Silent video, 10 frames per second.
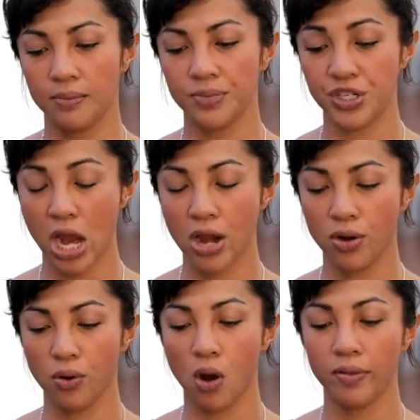
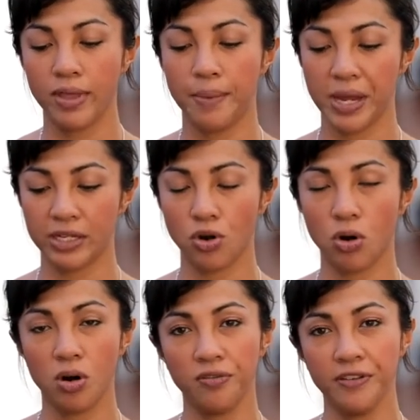shadow on their
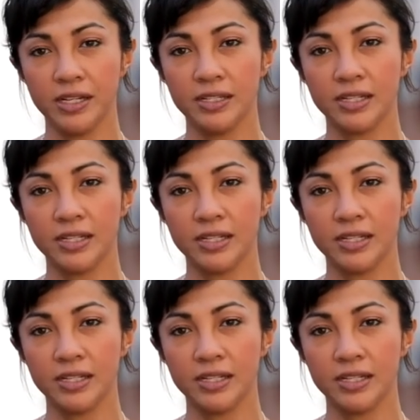pectoral fins,